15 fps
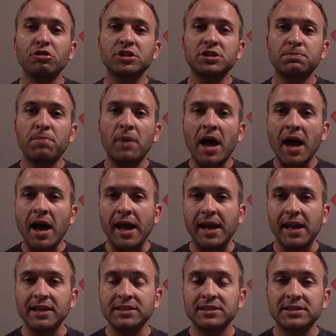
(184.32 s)

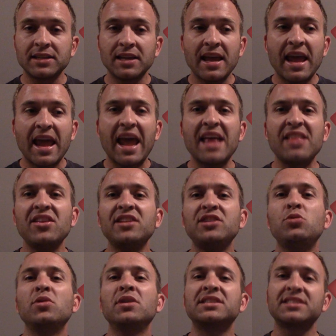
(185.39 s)
spies and then
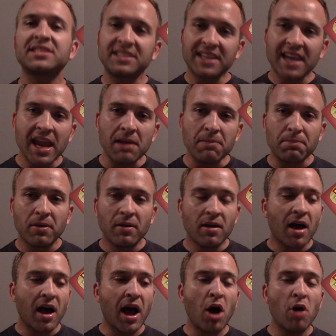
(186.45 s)
to escape
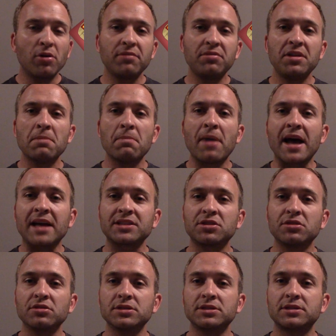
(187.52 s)
out of the
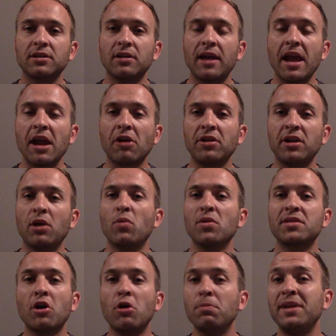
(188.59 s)
ambassador's area
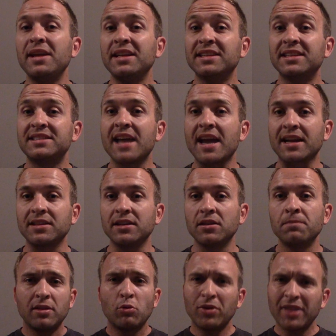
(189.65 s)
without being detected.
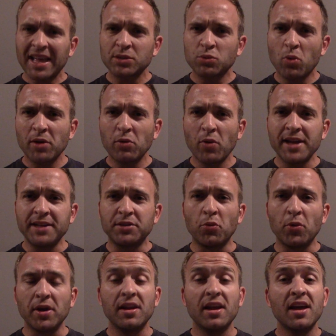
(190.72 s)
Well, that's one way to
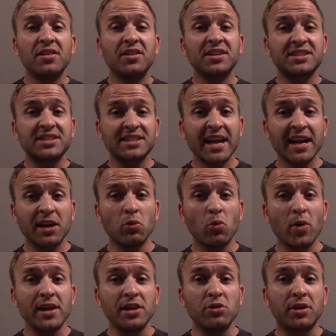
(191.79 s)
win. The second
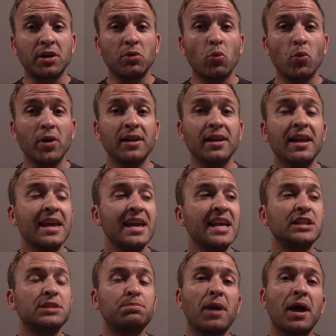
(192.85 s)
way you can win
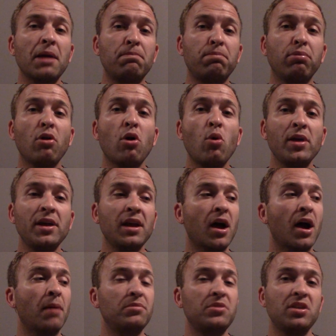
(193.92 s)
is by blowing
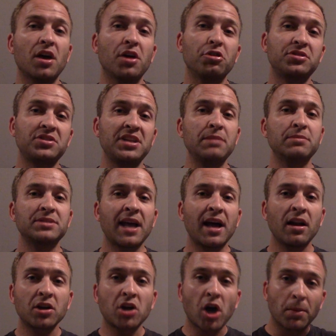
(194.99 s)
up the other team's
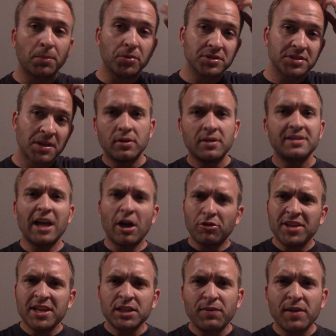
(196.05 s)
helicopters. Now,
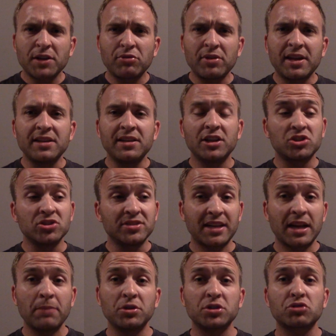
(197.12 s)
these victory conditions that
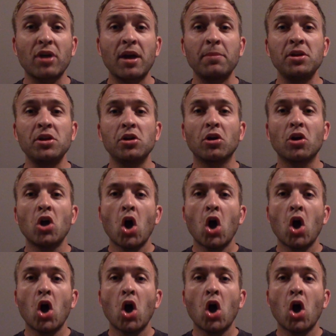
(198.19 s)
I'm describing here